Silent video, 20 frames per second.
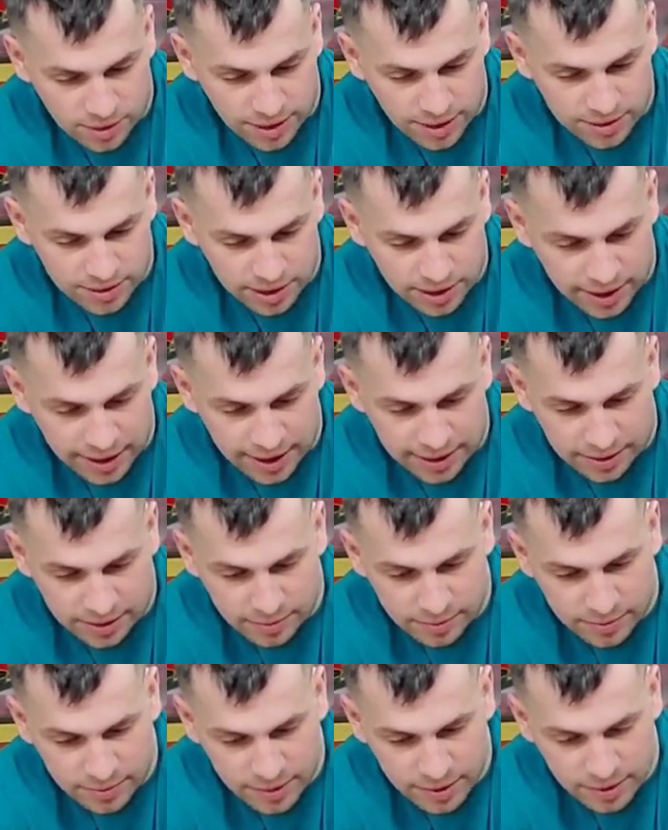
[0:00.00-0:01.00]
else can get
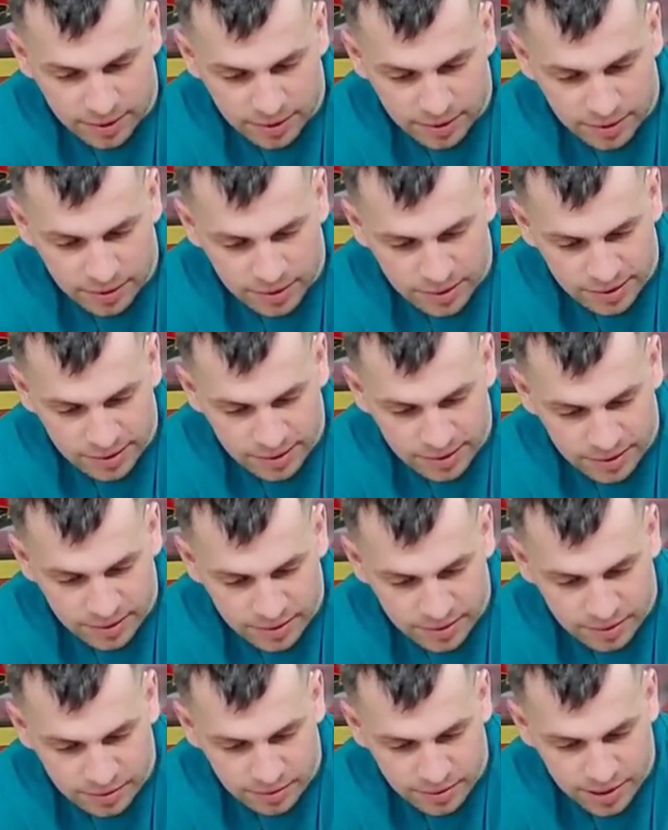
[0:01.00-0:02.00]
them.
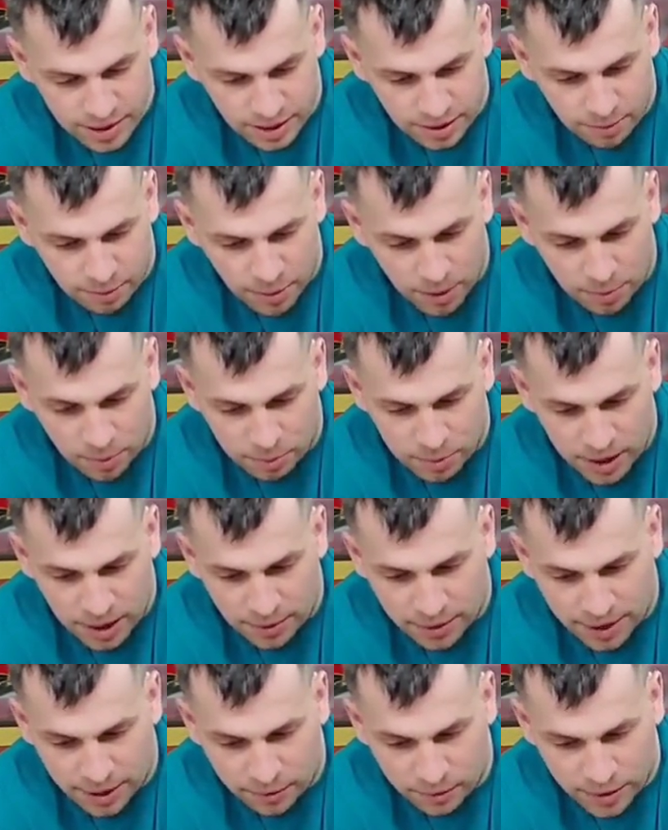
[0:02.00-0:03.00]
So, people
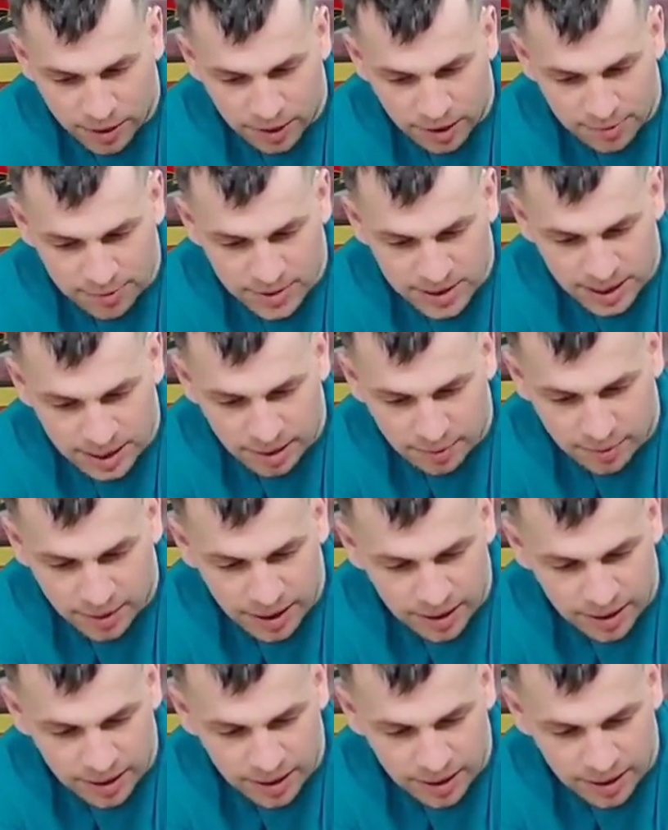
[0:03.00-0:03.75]
probably get real upset at me.